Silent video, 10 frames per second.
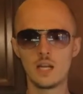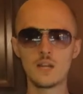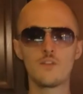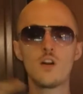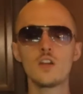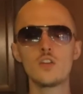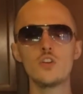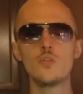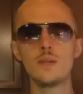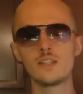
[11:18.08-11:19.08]
And for all you
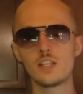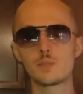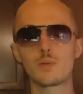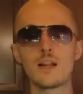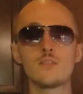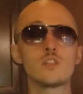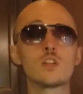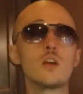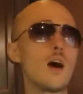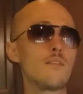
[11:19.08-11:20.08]
newbies, it is
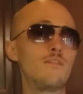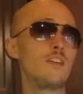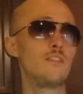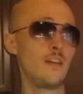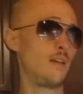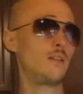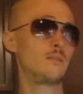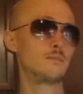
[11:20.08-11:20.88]
pronounced Covfefe.